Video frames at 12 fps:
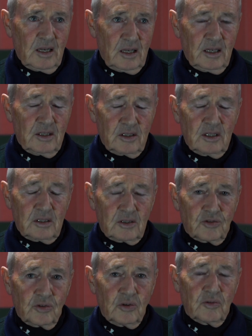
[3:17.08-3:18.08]
it, it
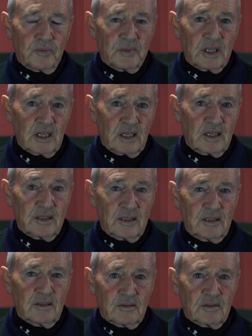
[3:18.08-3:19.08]
drove me, and I
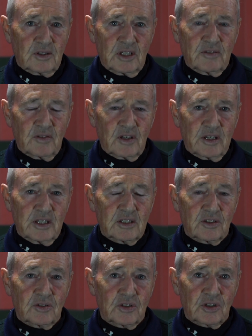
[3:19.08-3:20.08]
think it was definitely
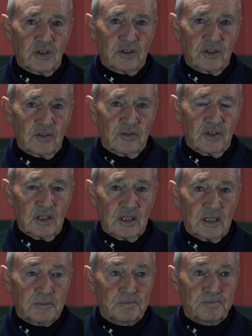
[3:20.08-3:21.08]
as a result of the
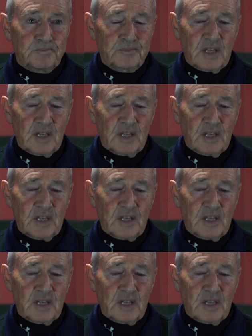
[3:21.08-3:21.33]
um,